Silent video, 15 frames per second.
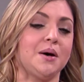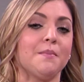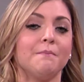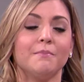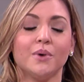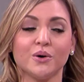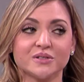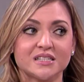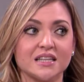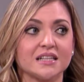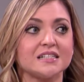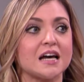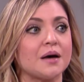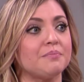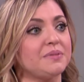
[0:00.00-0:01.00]
Most of the
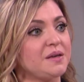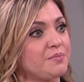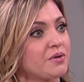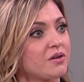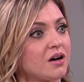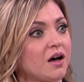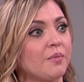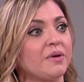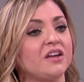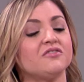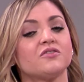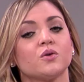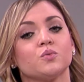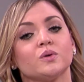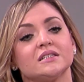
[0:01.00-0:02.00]
time people come in
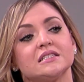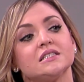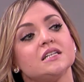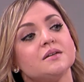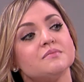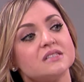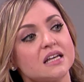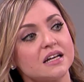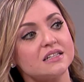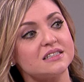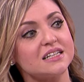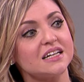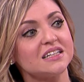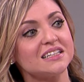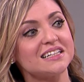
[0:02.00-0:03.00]
for what seems like a
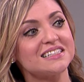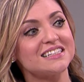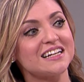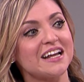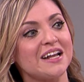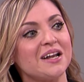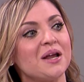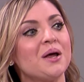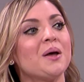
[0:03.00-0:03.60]
single incident,